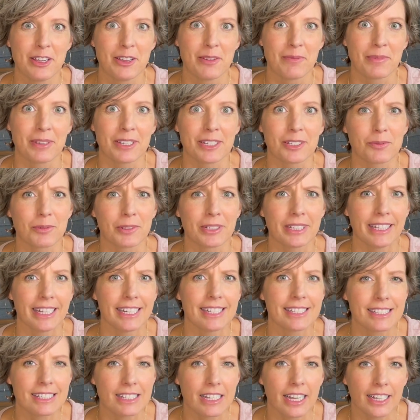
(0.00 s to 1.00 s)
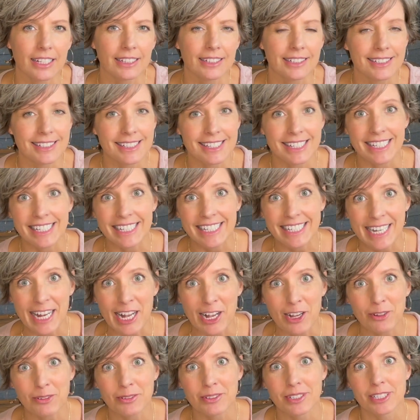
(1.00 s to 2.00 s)
because we're less likely to eat
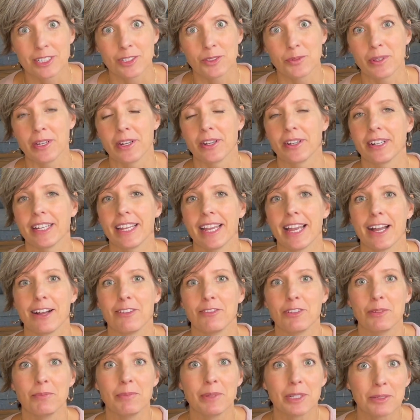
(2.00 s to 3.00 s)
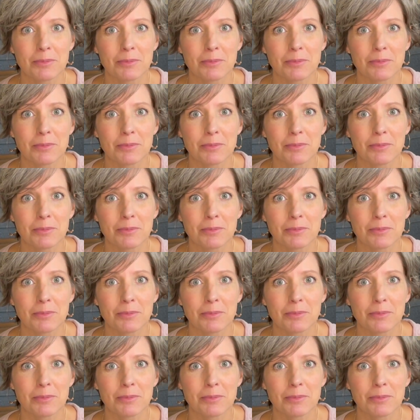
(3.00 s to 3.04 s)
out because we already have a meal